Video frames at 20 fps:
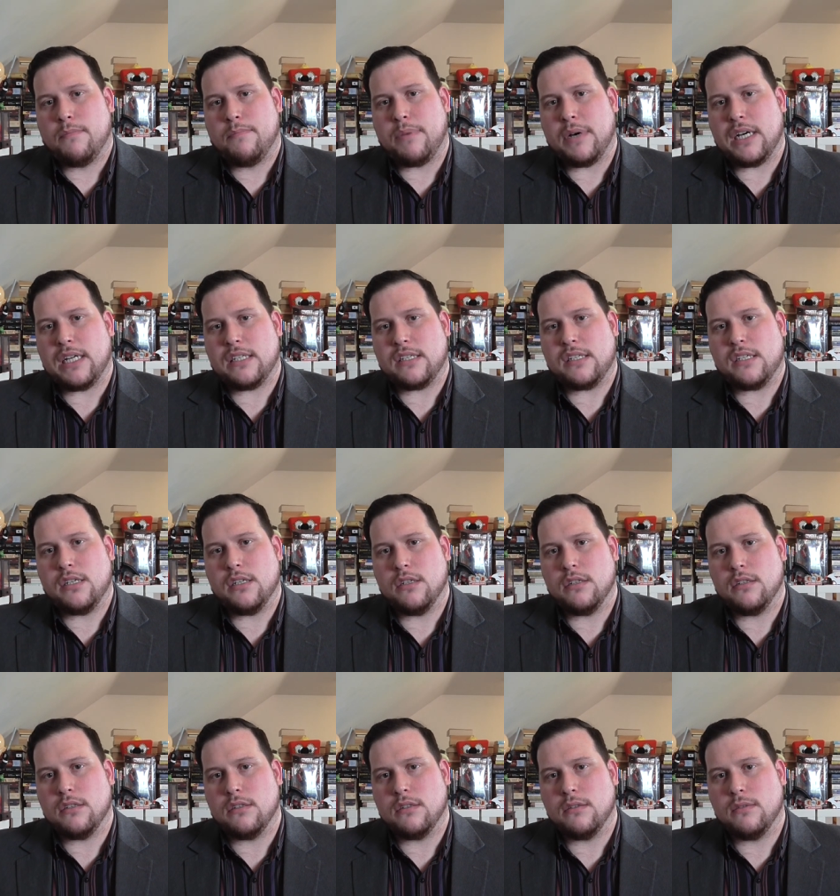But
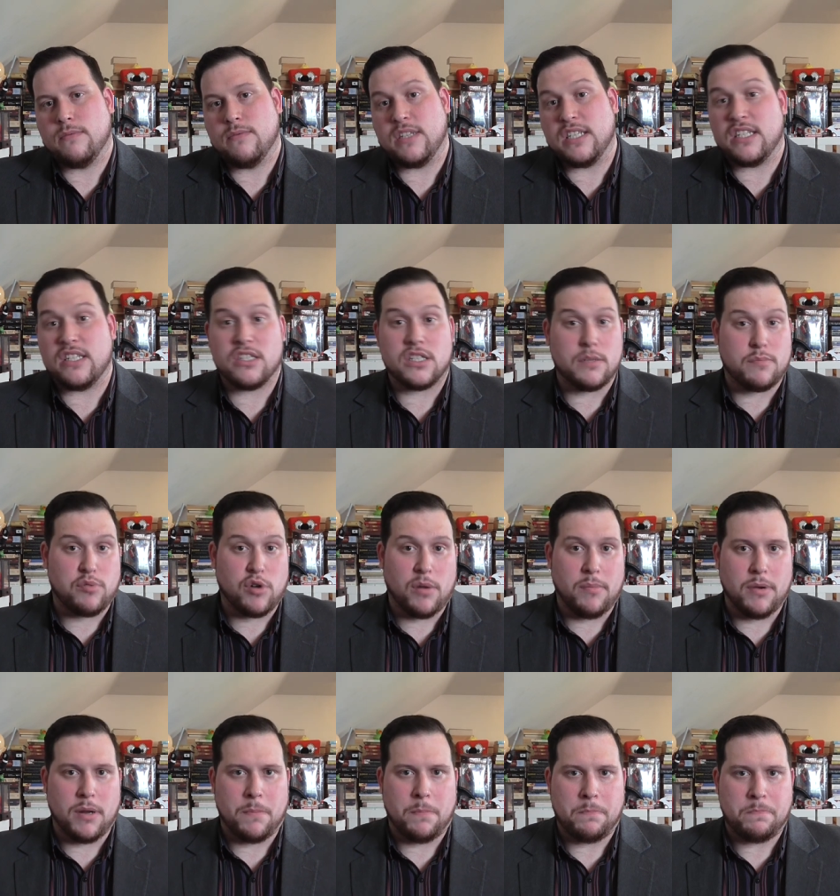this is the
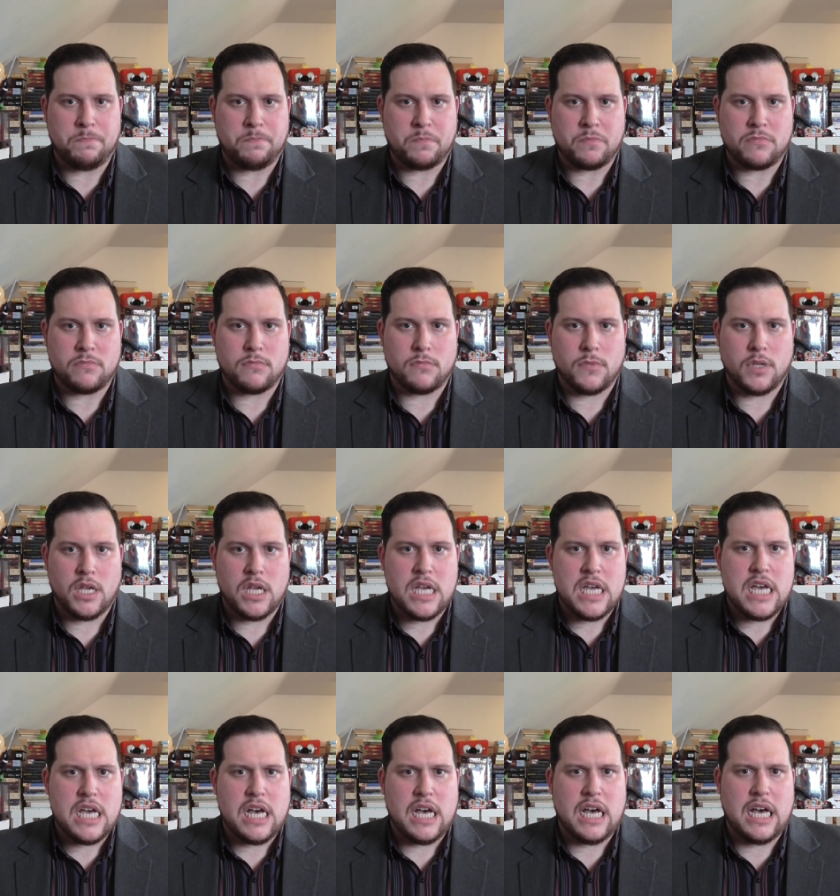problem.
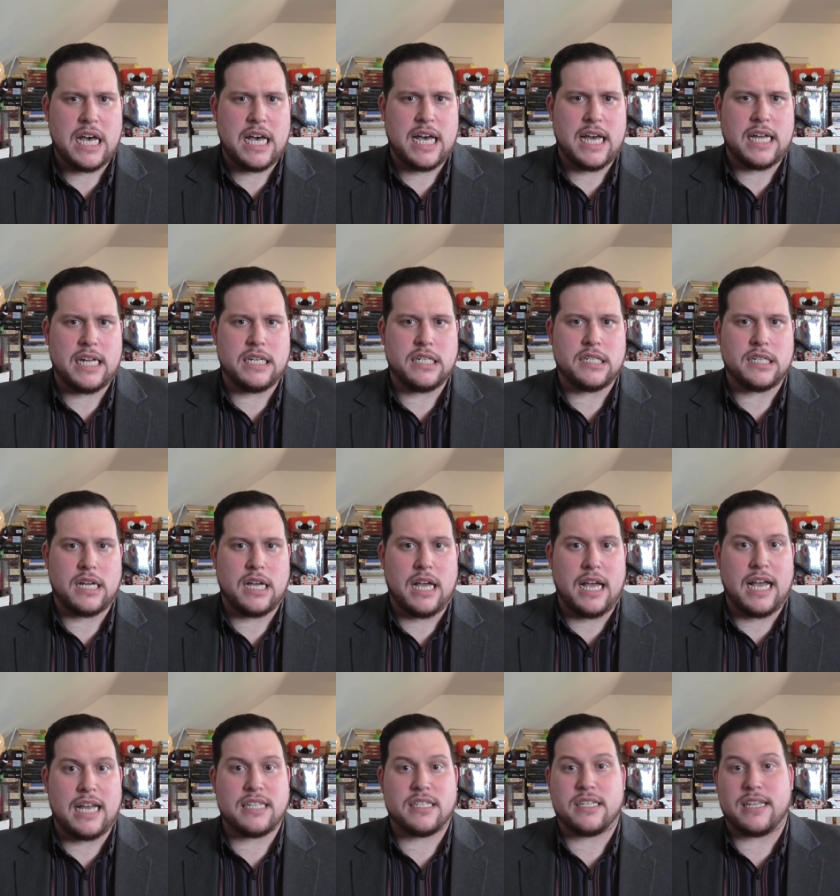And
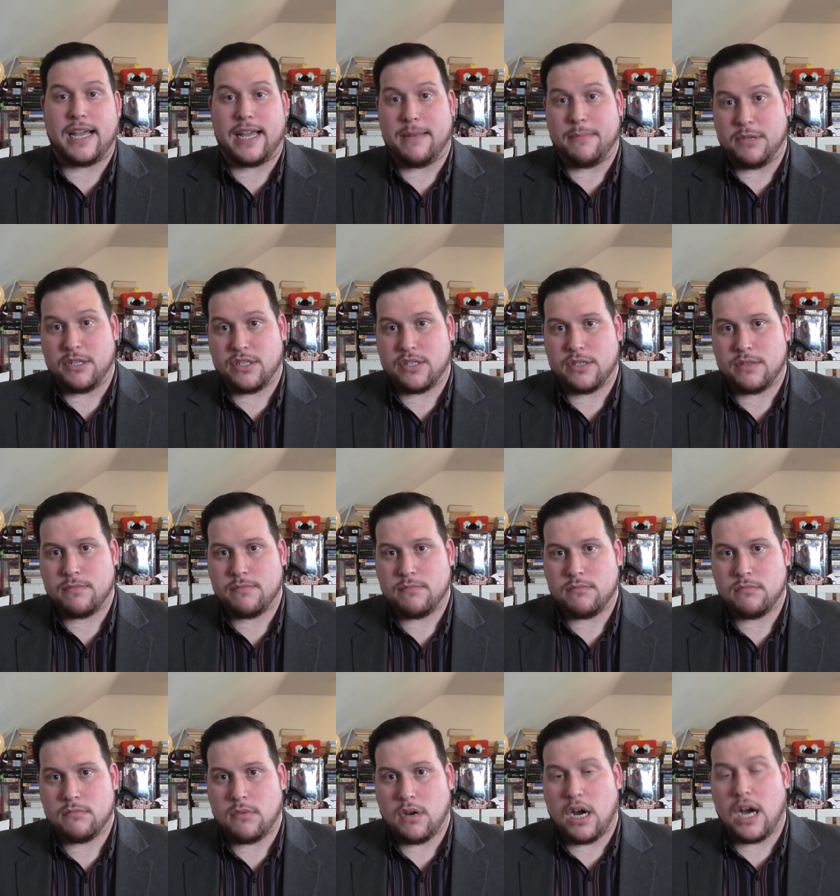as gamers,
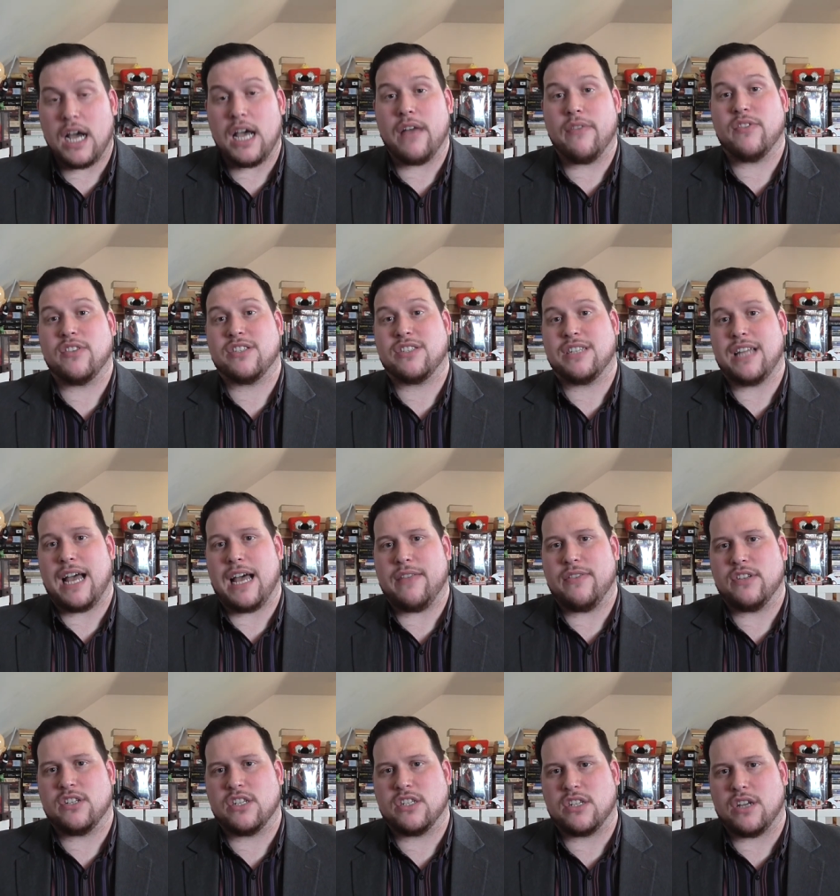I
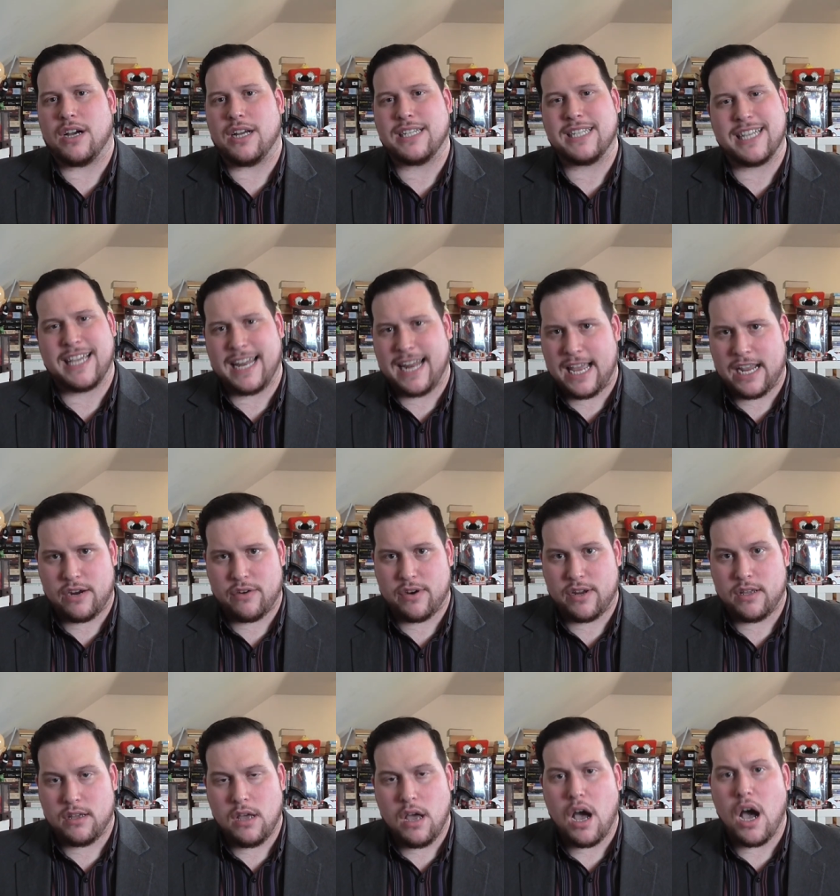understand the desire to get
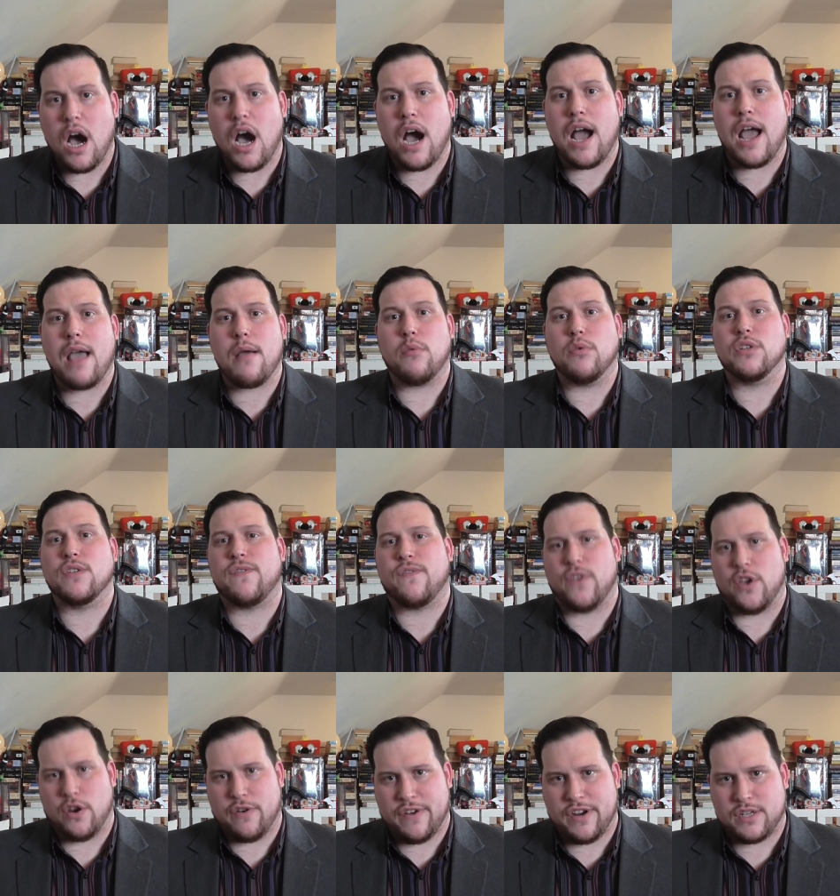angry. I was
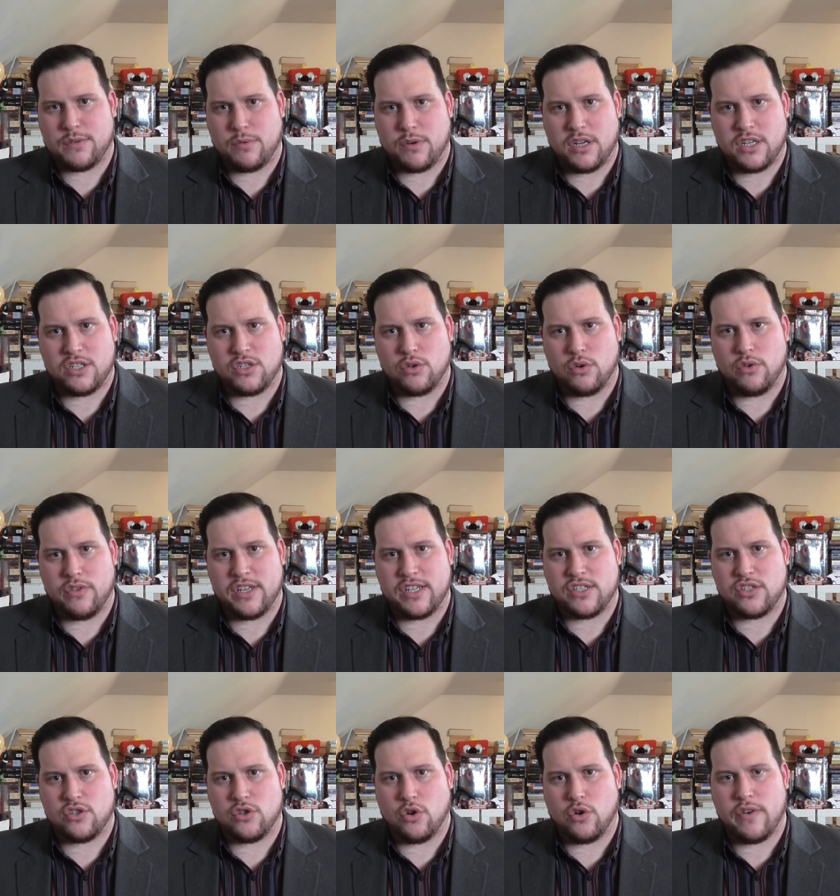furious when I saw
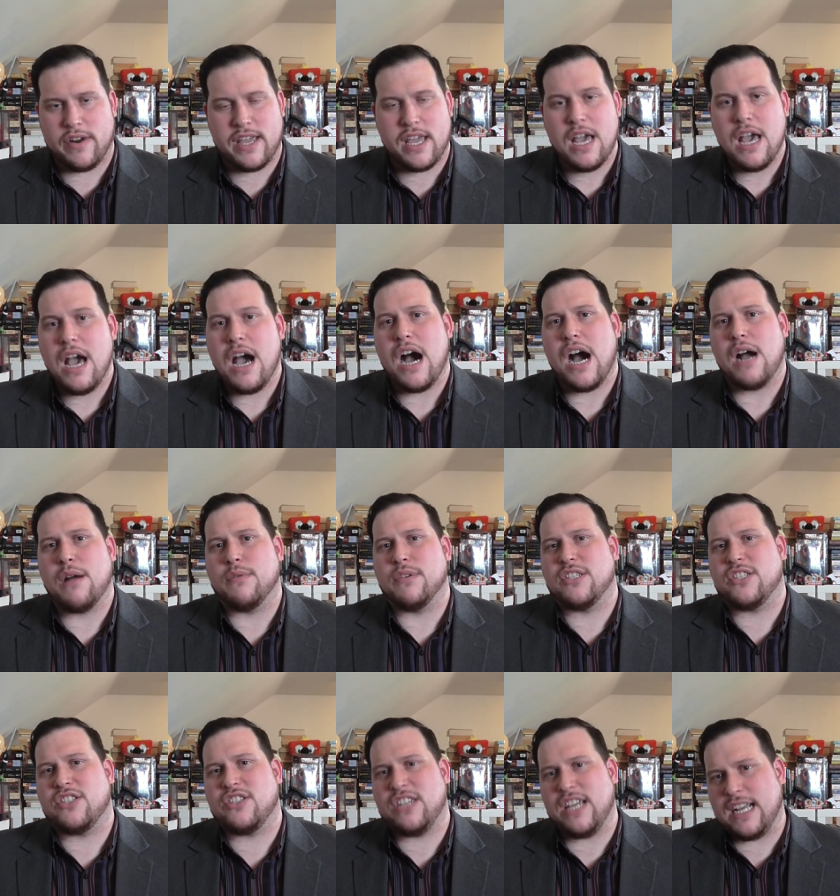this story. I
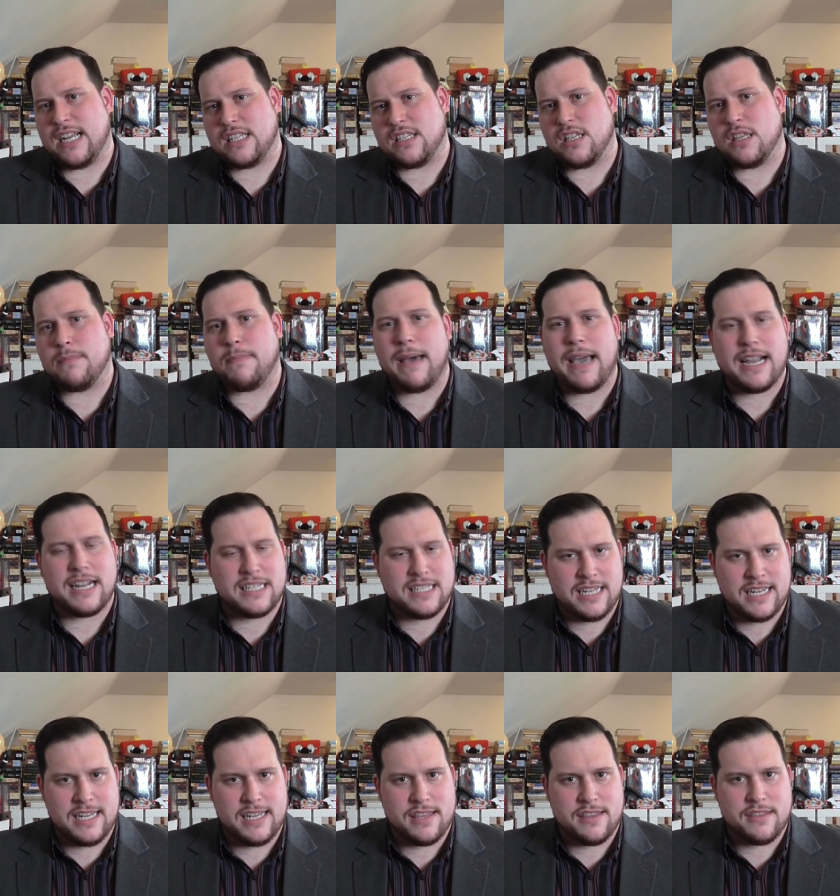was sick to the back
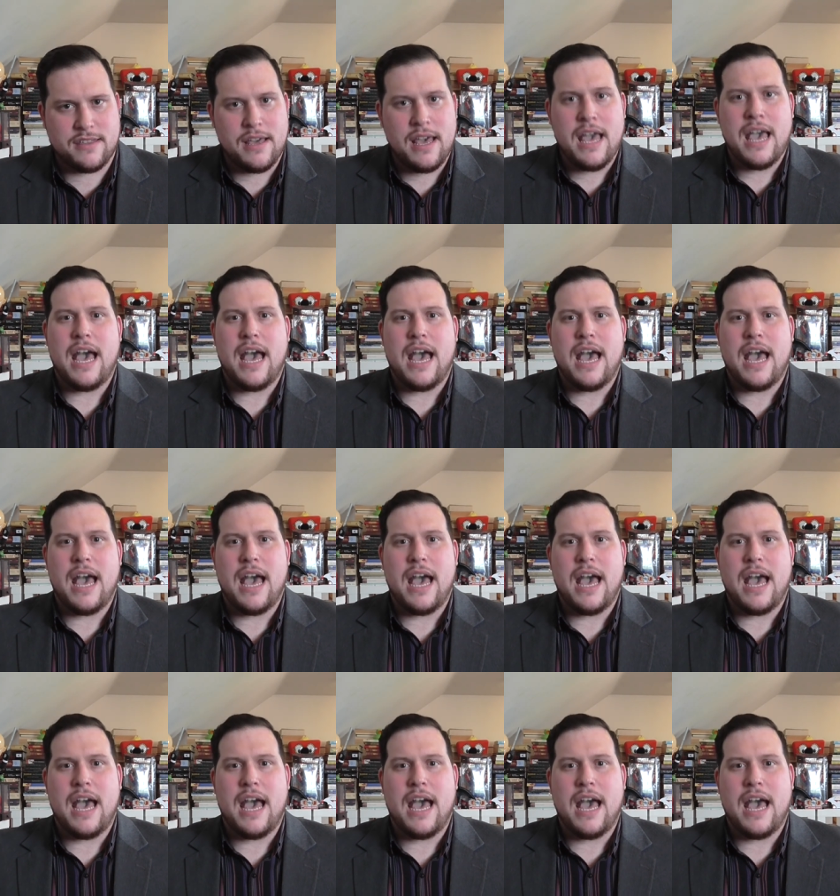teeth,